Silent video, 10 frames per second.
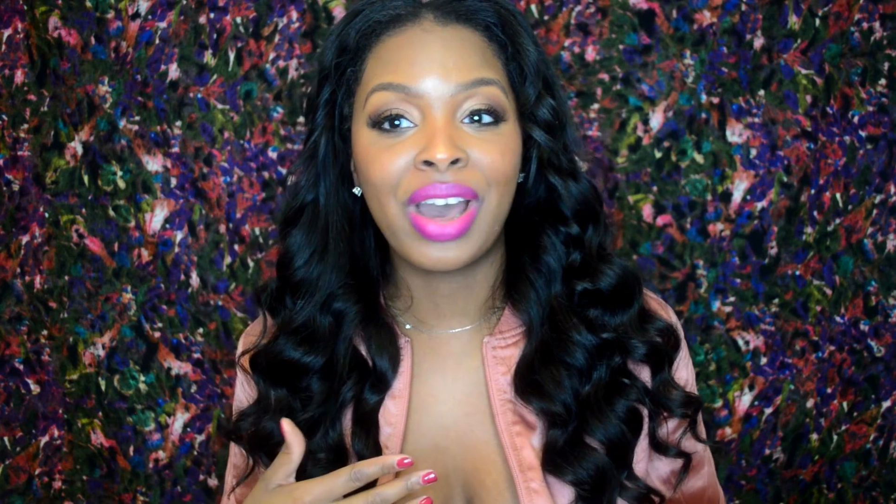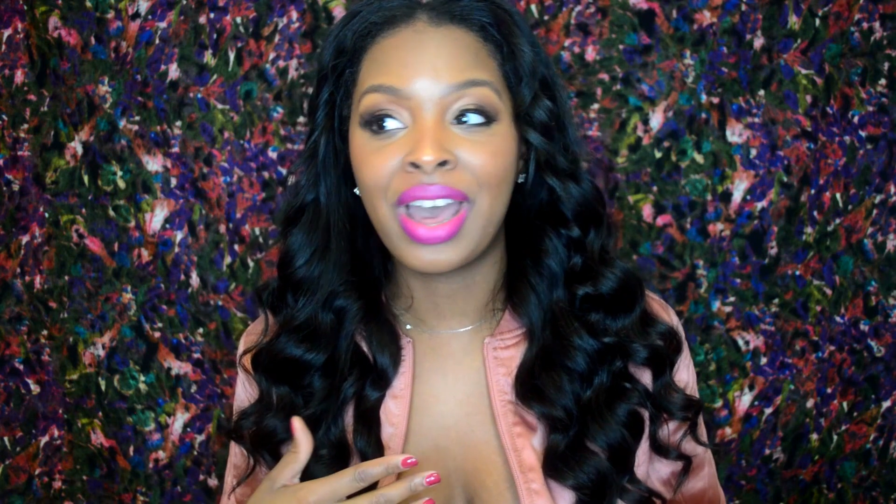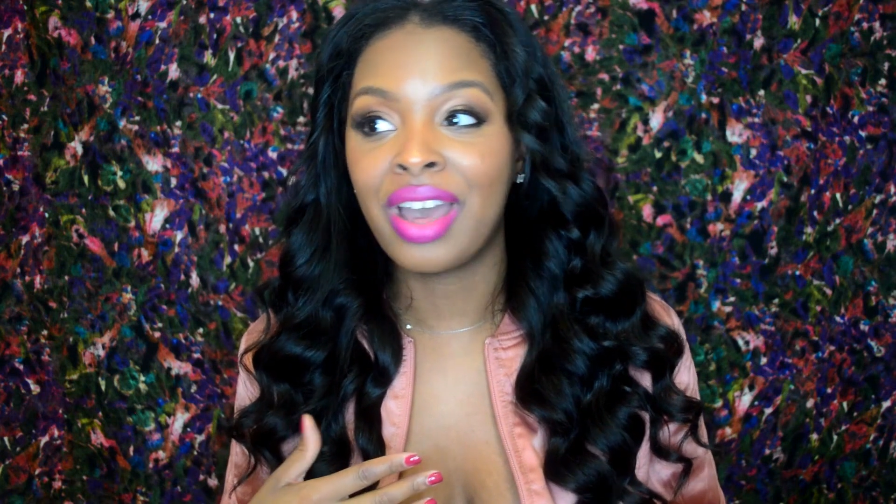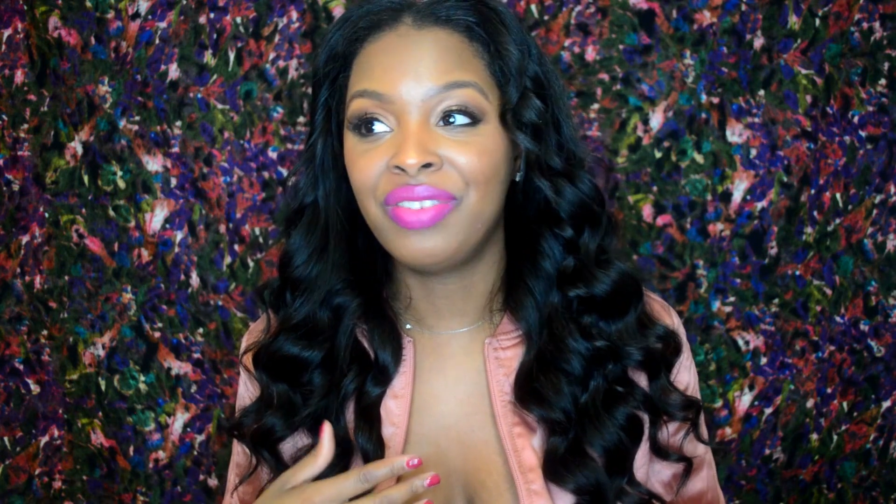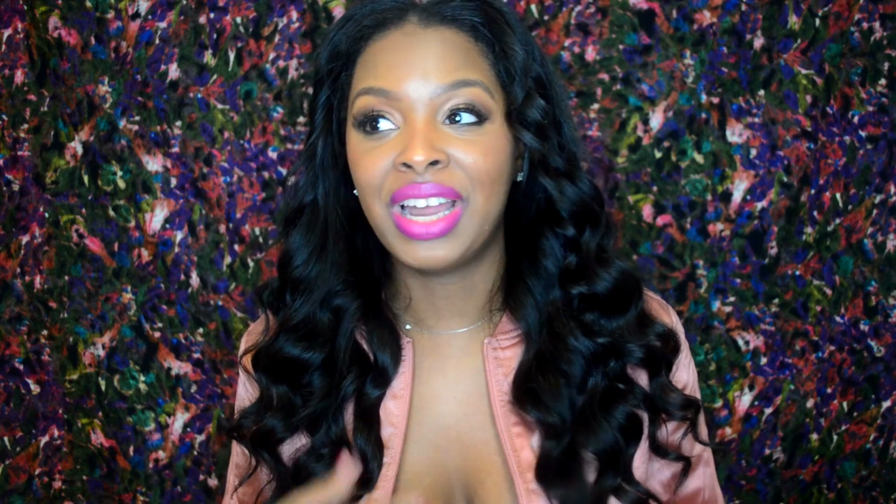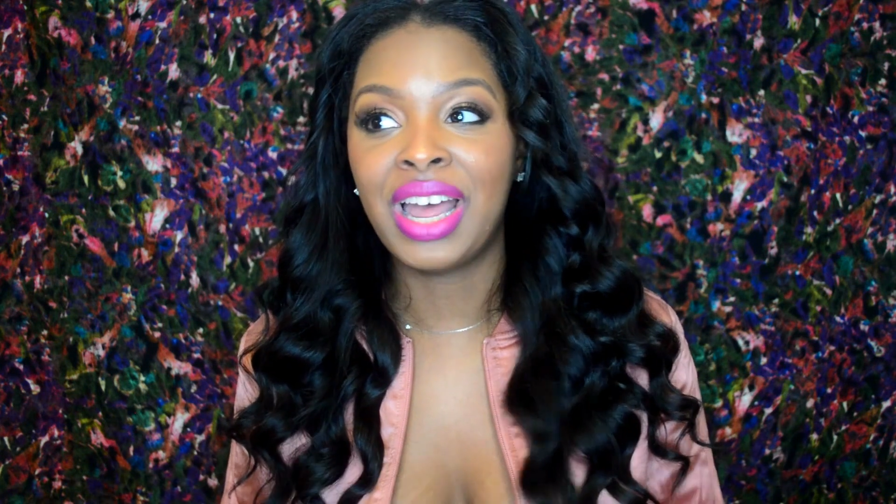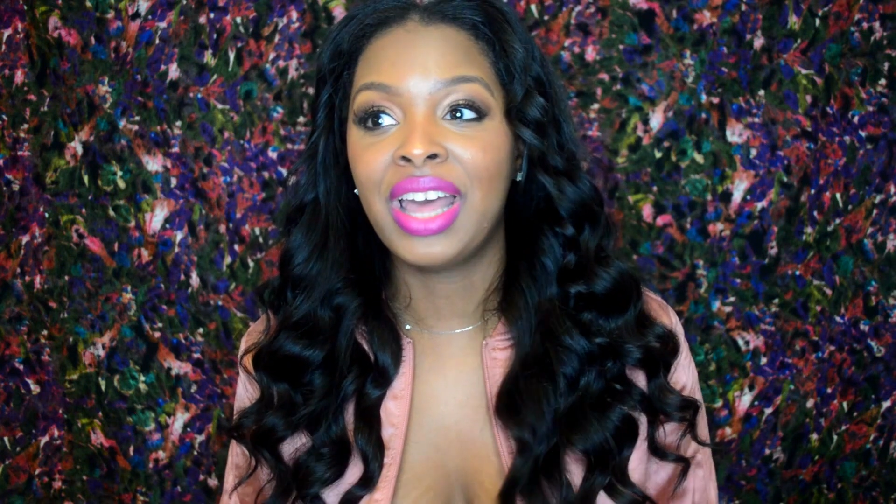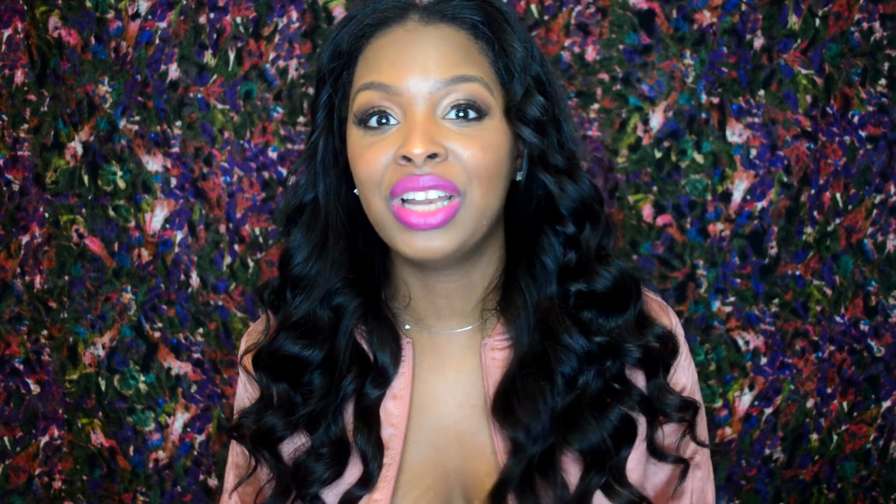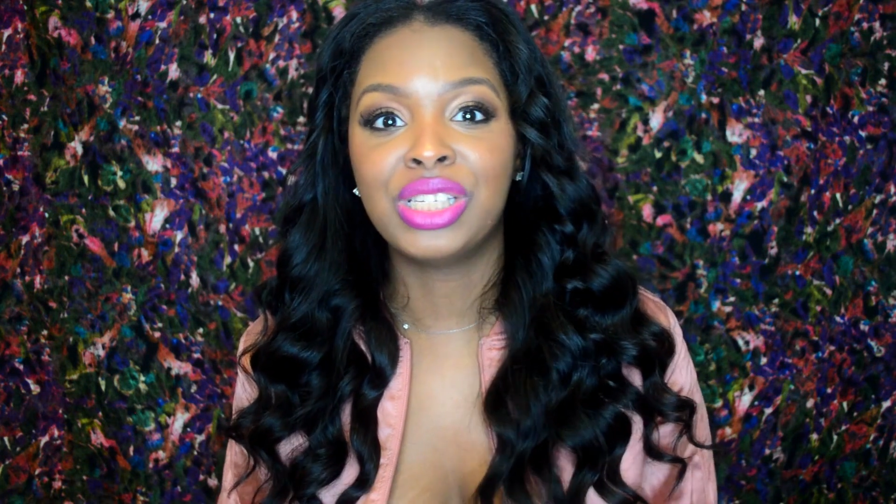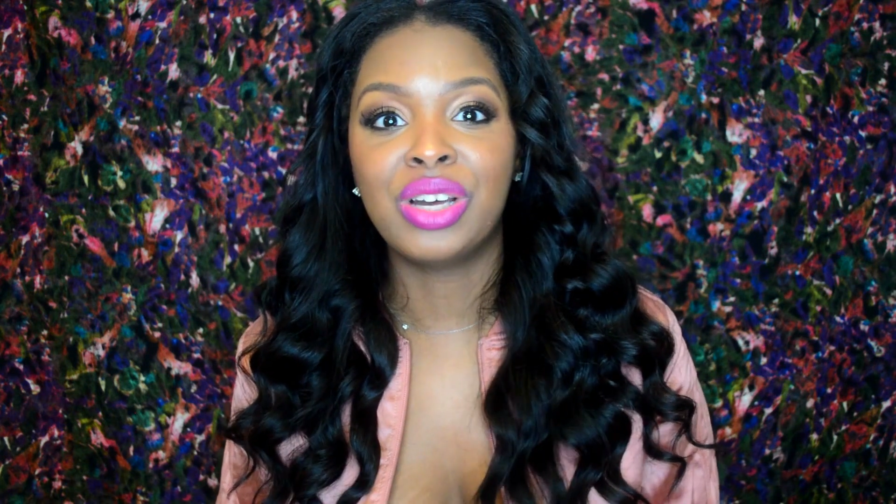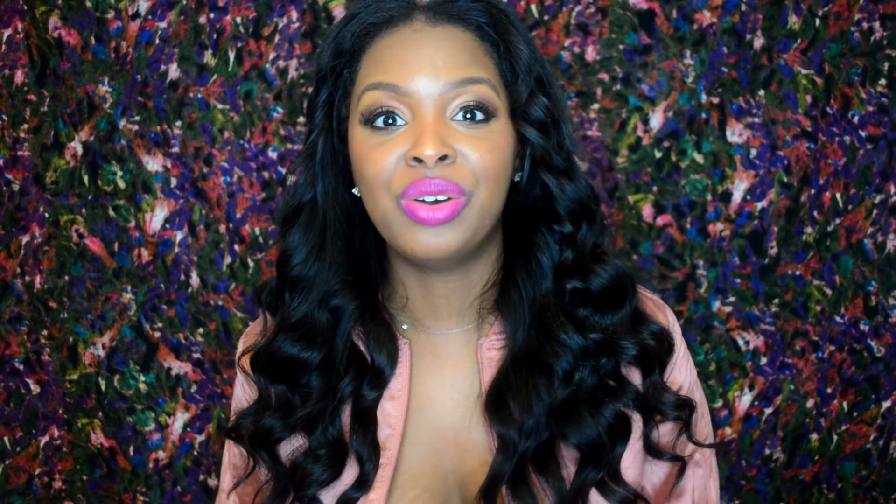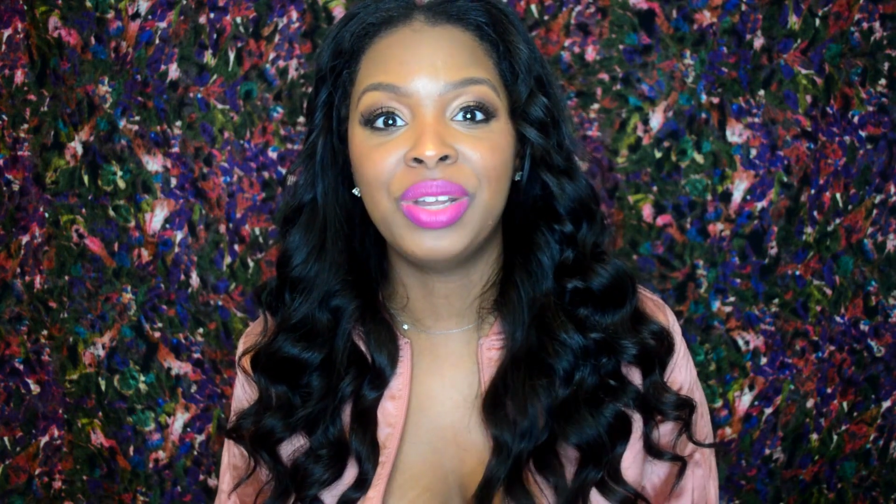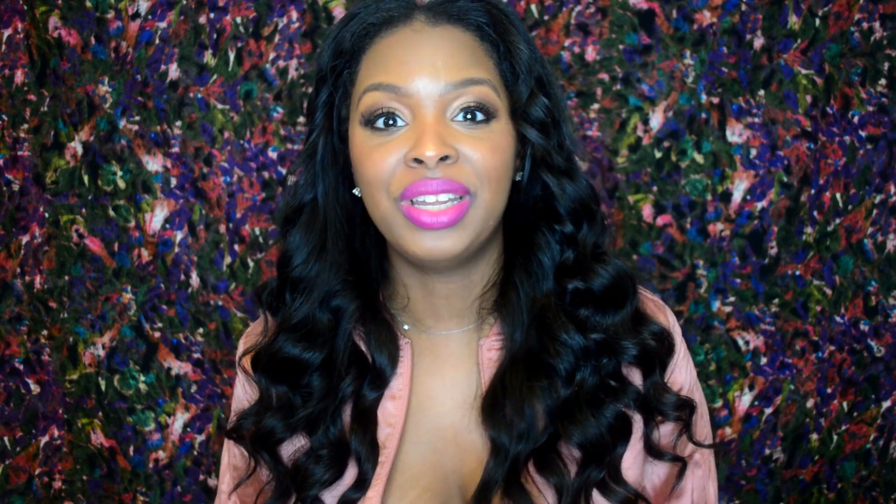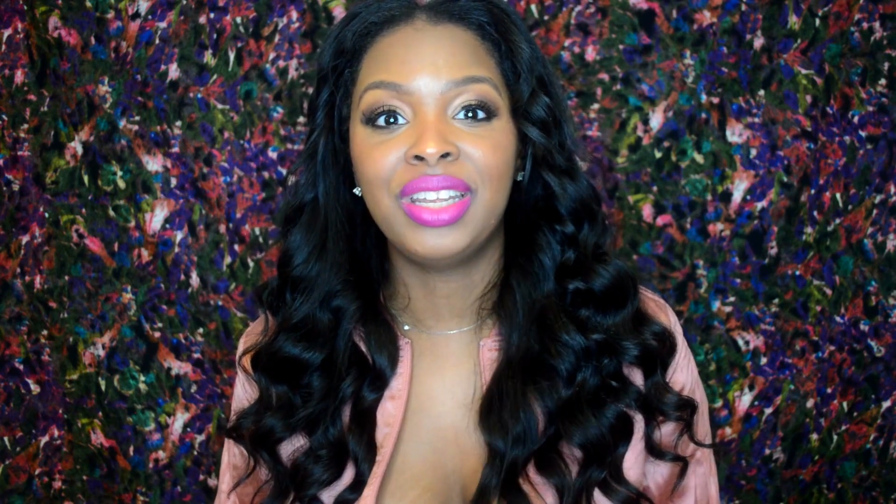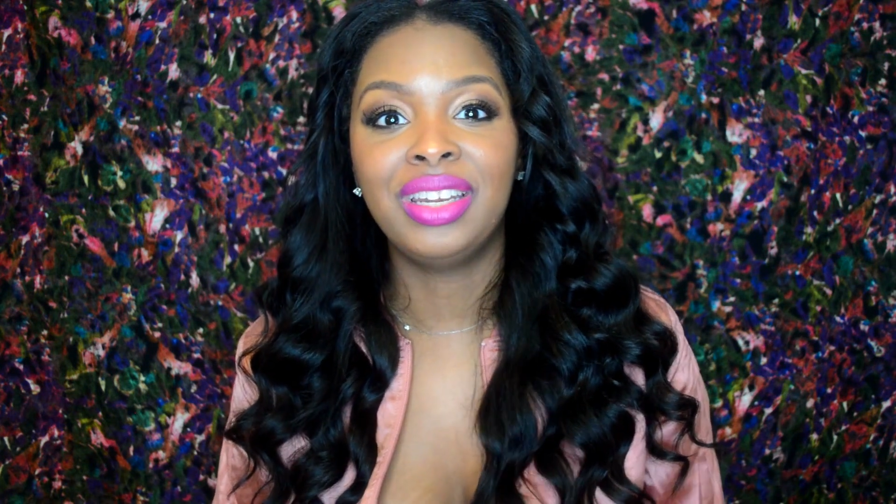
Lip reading: I have not had a sew-in